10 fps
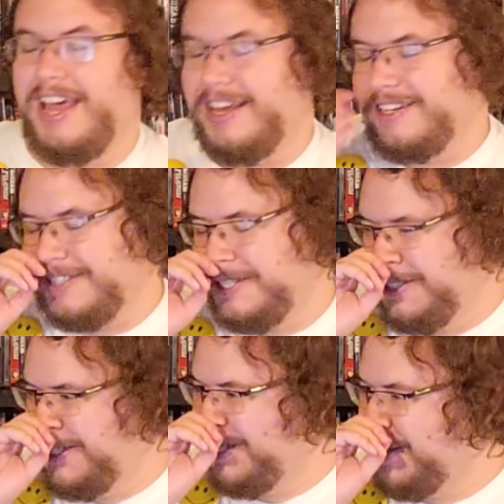and
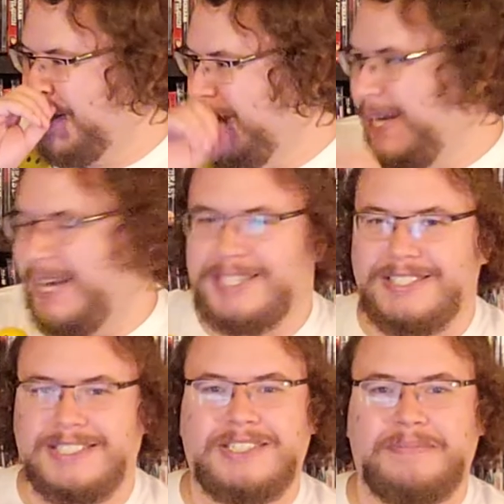it's
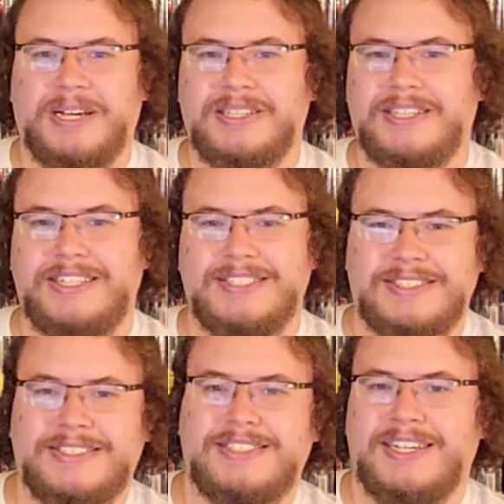just about
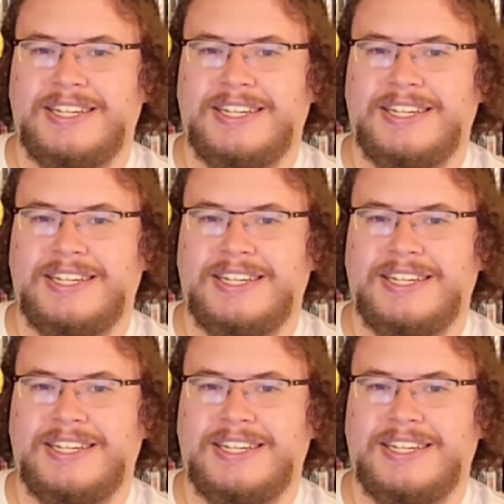these